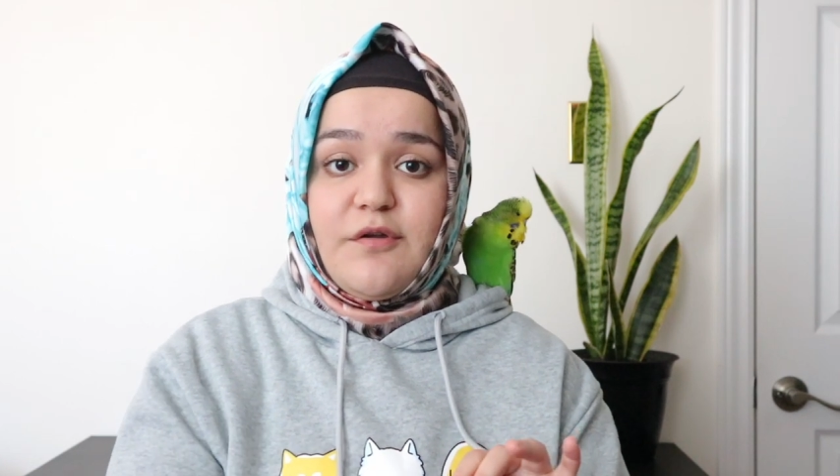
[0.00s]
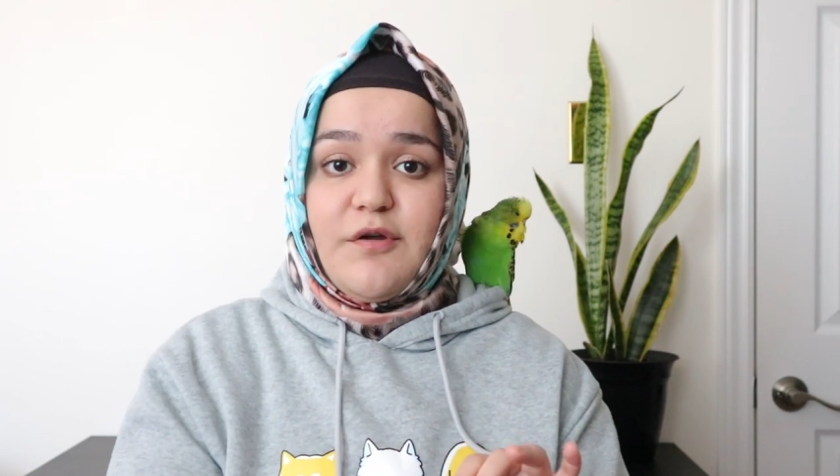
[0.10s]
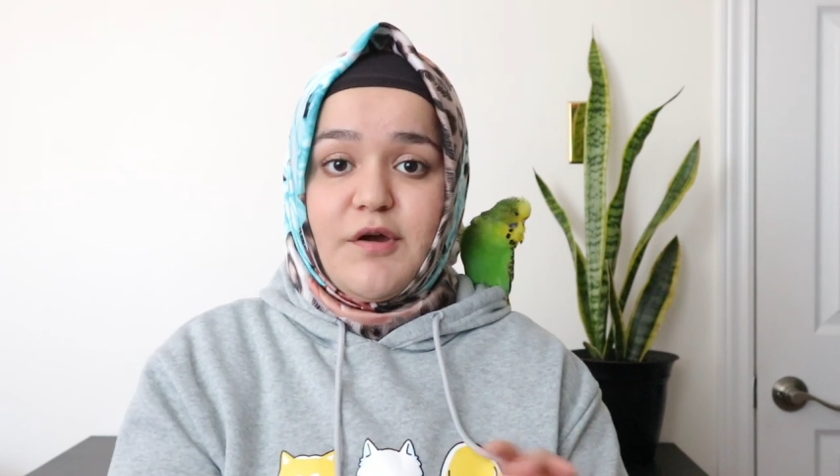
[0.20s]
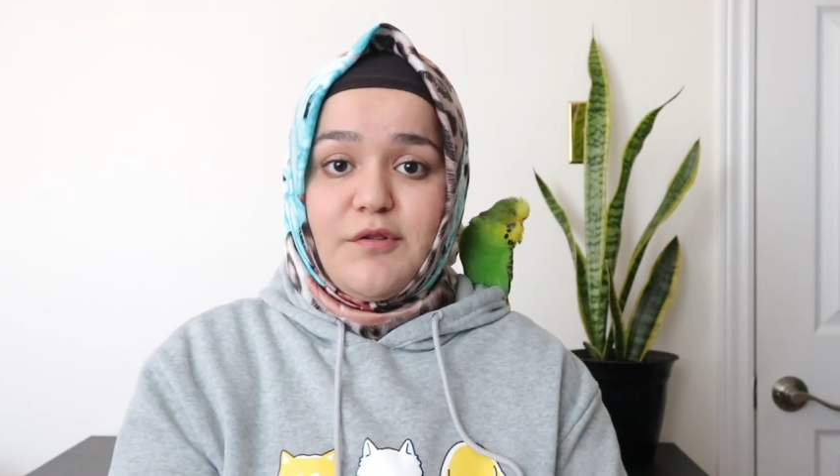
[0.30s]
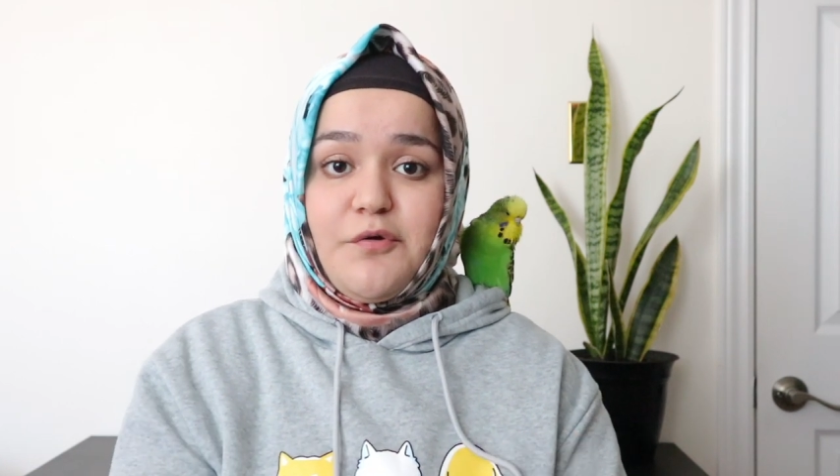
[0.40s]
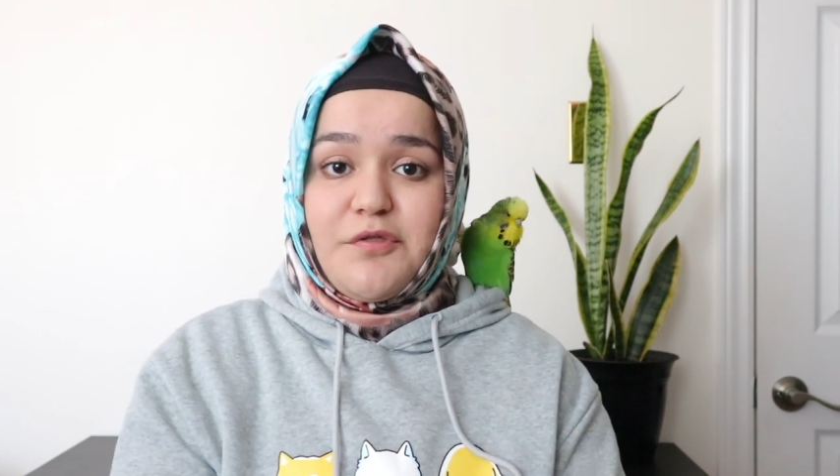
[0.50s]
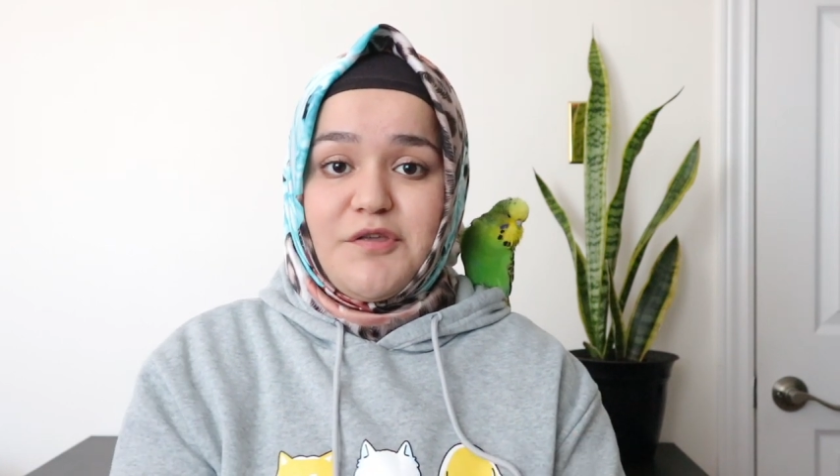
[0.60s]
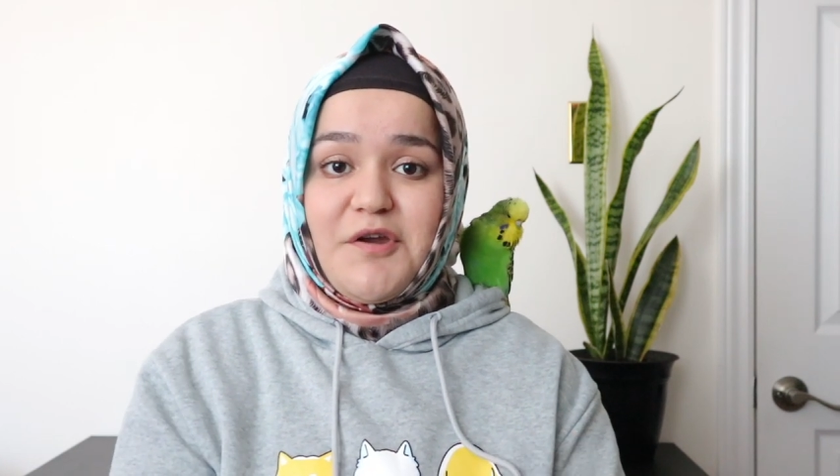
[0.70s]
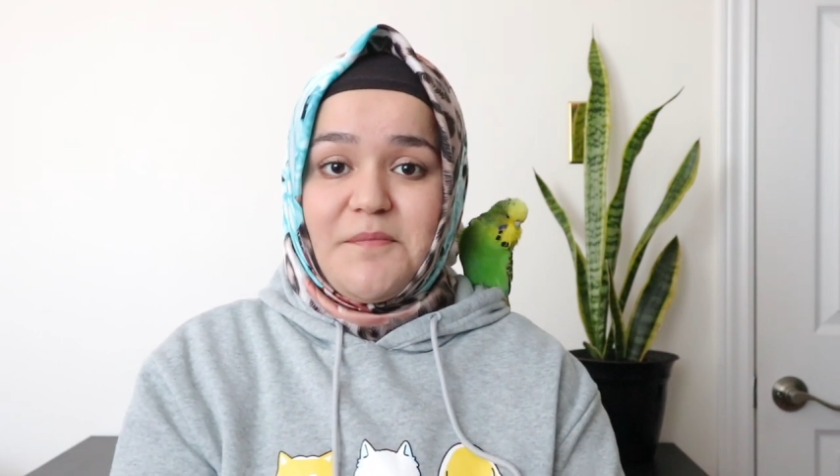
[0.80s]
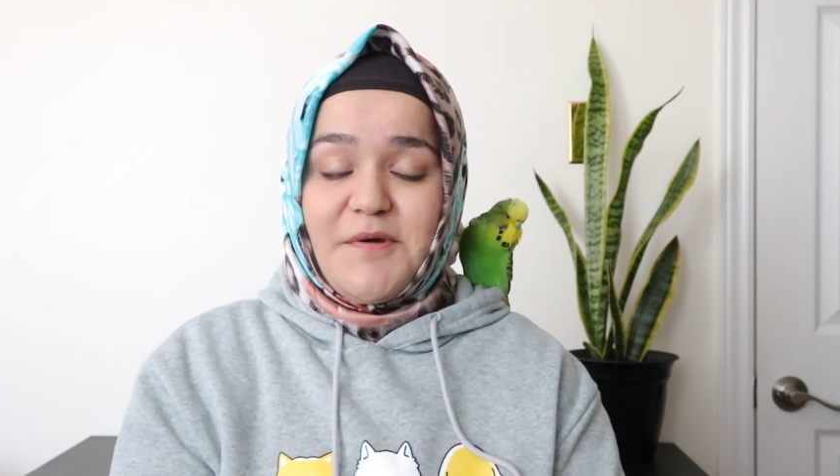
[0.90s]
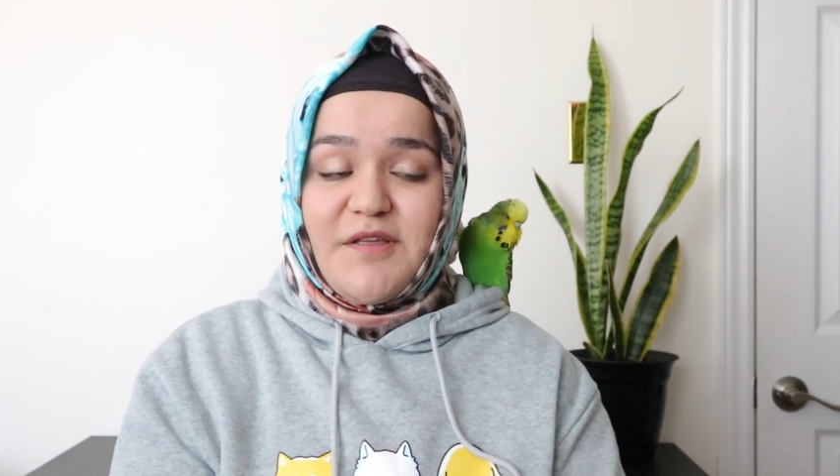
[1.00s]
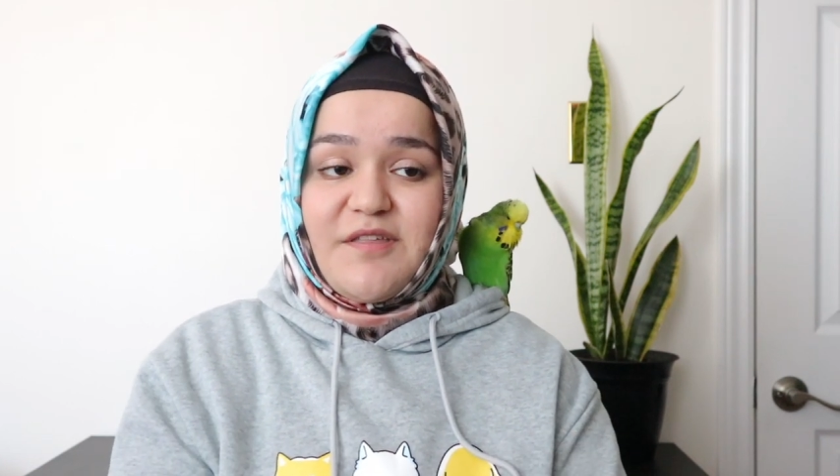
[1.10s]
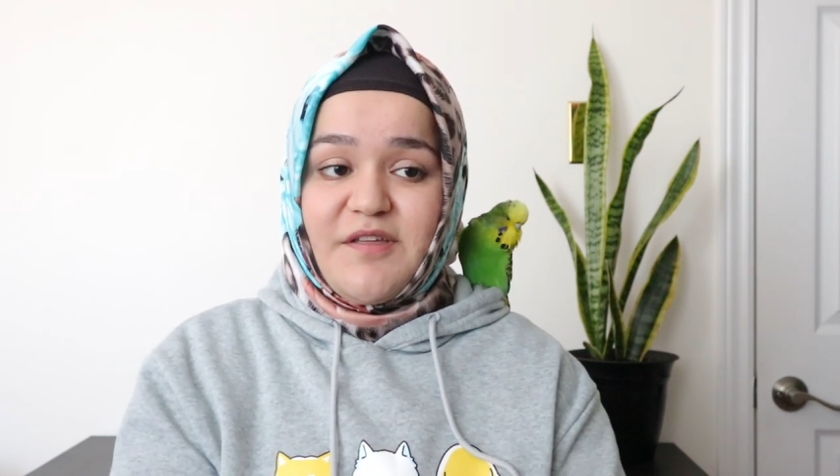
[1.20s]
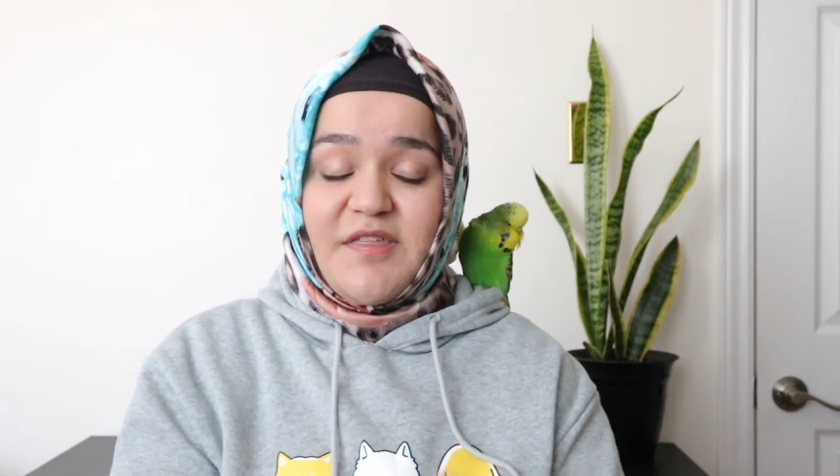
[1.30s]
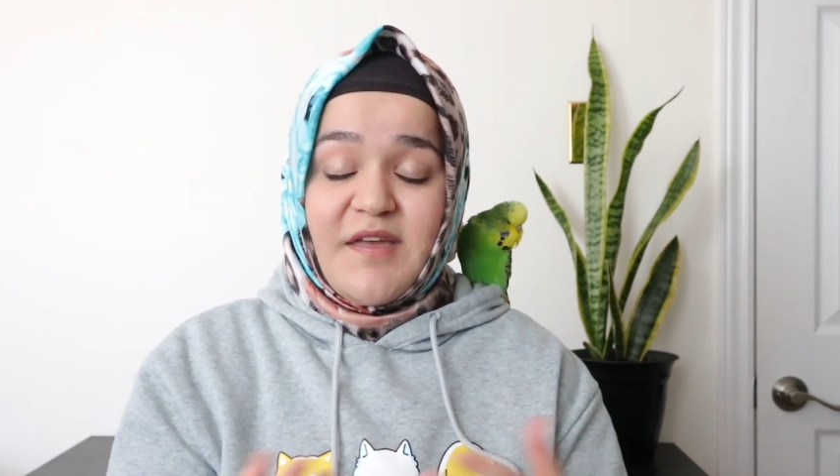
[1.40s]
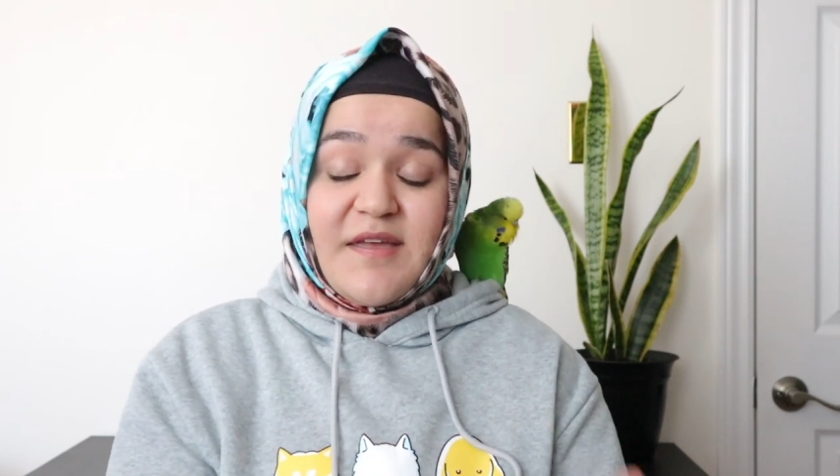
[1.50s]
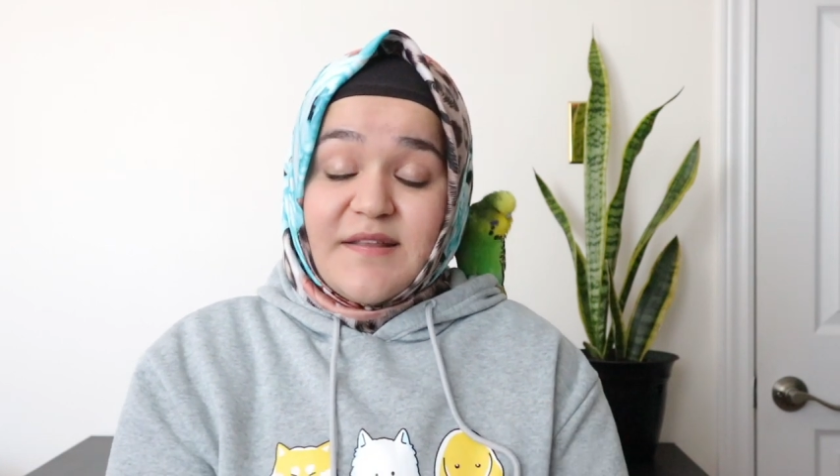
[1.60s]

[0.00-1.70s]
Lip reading: are not close to your bird, because